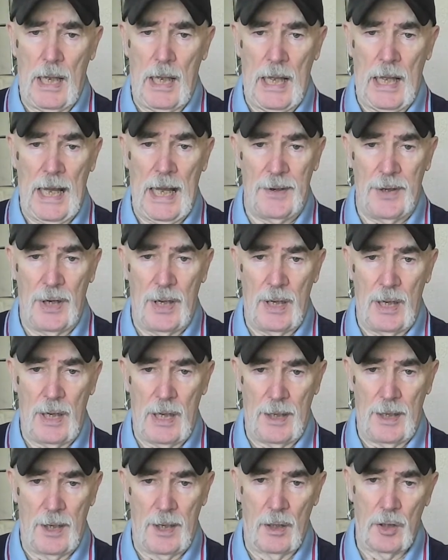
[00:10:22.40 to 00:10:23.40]
had
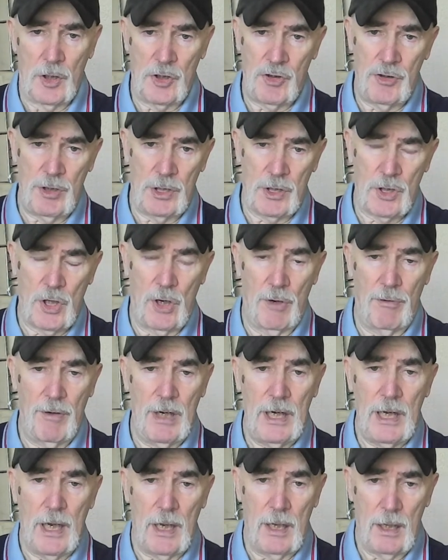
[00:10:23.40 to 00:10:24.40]
an illustrious
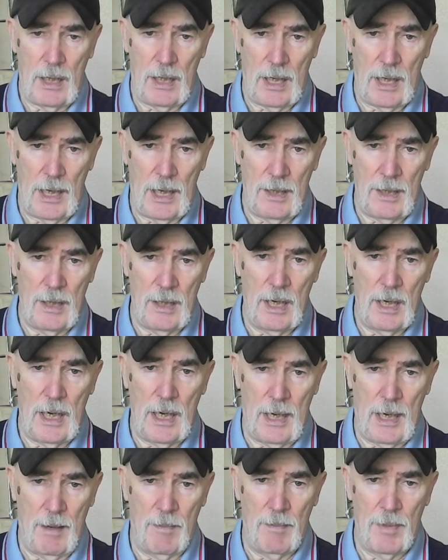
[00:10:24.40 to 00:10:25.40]
career
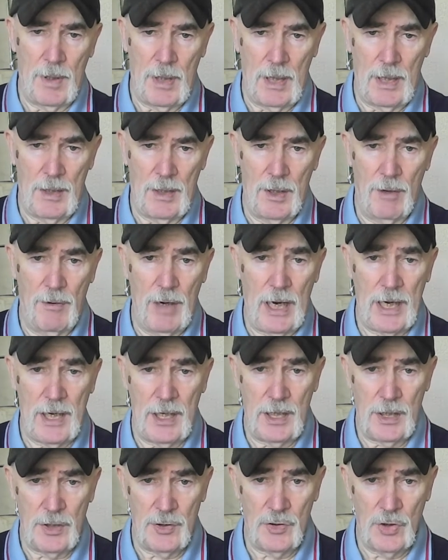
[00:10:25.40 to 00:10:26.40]
in the
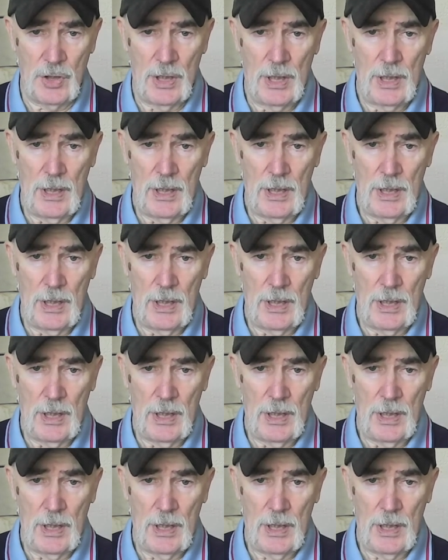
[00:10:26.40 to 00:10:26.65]
recce,